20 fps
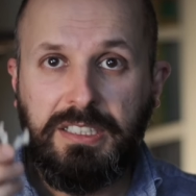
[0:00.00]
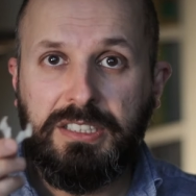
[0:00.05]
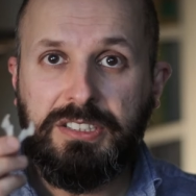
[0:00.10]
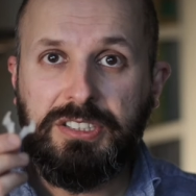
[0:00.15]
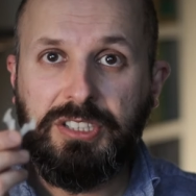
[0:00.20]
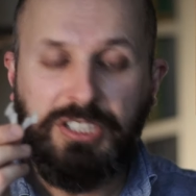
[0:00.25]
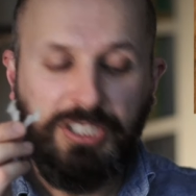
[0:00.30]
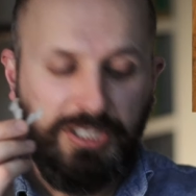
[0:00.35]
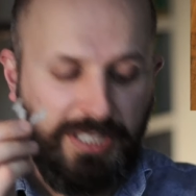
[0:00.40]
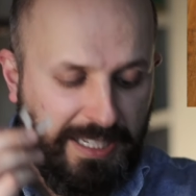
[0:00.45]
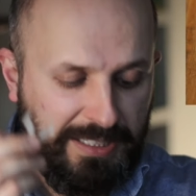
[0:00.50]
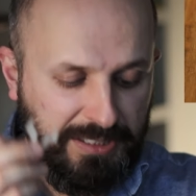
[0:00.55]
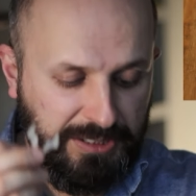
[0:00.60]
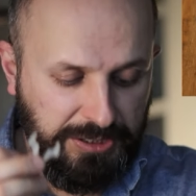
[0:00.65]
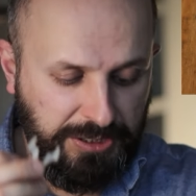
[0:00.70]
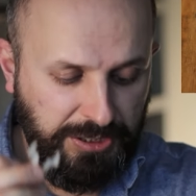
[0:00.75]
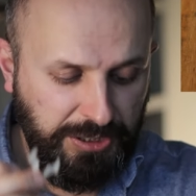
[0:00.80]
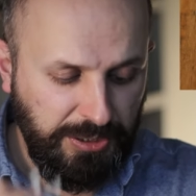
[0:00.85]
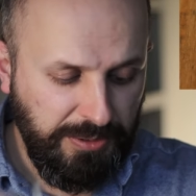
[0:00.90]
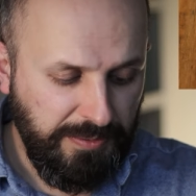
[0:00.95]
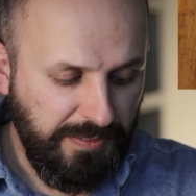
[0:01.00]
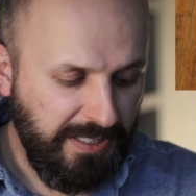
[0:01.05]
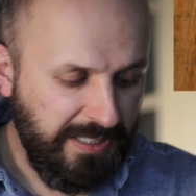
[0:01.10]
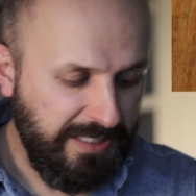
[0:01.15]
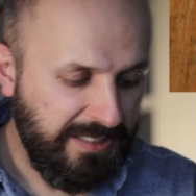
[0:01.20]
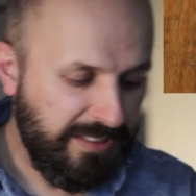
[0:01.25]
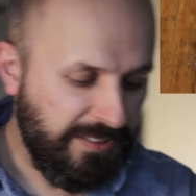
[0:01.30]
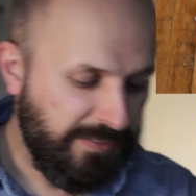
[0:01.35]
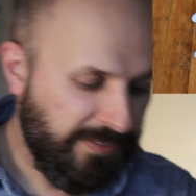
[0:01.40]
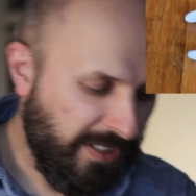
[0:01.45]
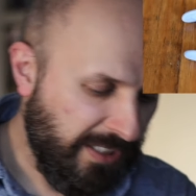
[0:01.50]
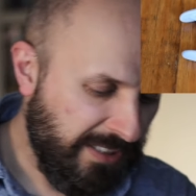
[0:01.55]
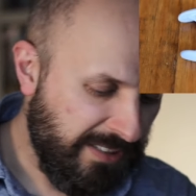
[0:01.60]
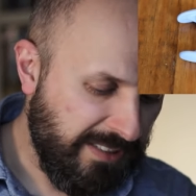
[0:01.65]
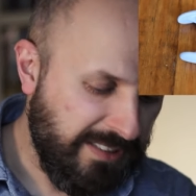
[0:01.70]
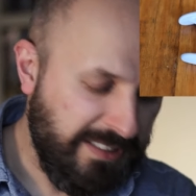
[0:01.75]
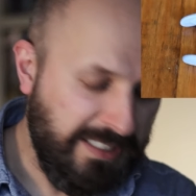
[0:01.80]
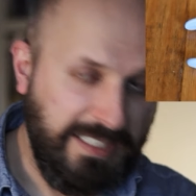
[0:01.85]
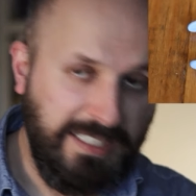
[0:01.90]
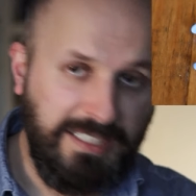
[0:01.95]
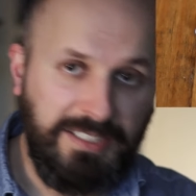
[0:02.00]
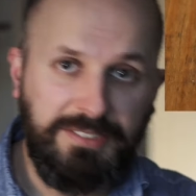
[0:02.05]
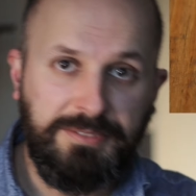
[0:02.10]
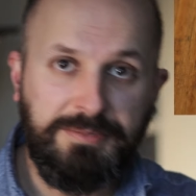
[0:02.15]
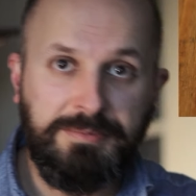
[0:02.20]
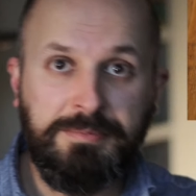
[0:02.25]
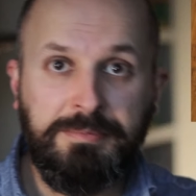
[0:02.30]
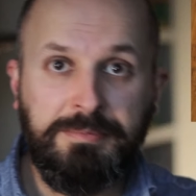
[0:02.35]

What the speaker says: So you get two of these devices here,